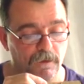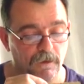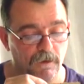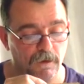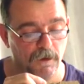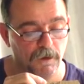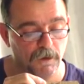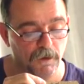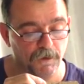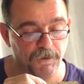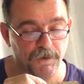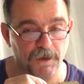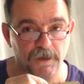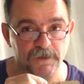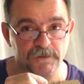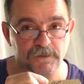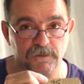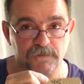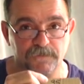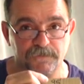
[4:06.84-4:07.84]
I got
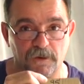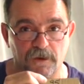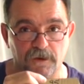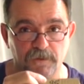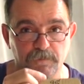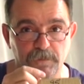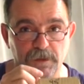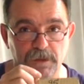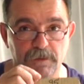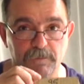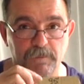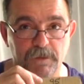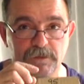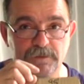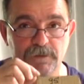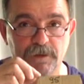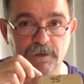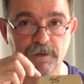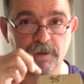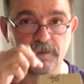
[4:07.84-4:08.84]
95
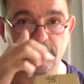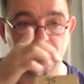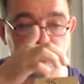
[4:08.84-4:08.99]
millimeter.